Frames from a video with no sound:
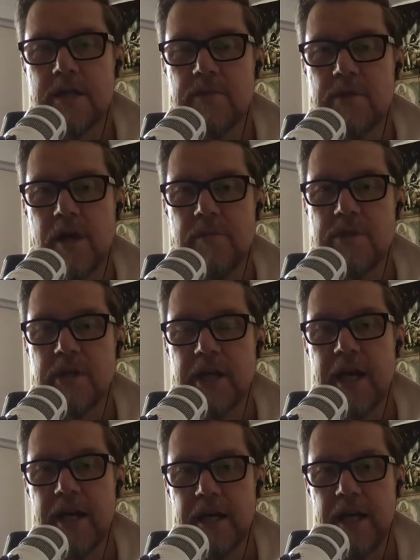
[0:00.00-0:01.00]
Sometimes you
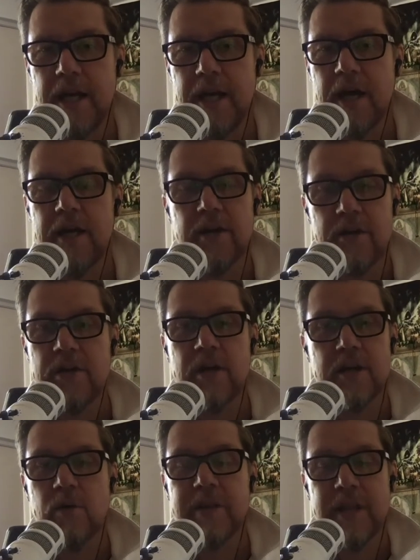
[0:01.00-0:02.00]
have got to cut hair. I know
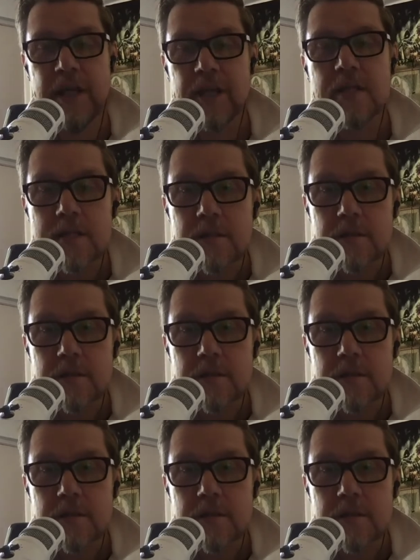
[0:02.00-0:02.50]
you don't know what that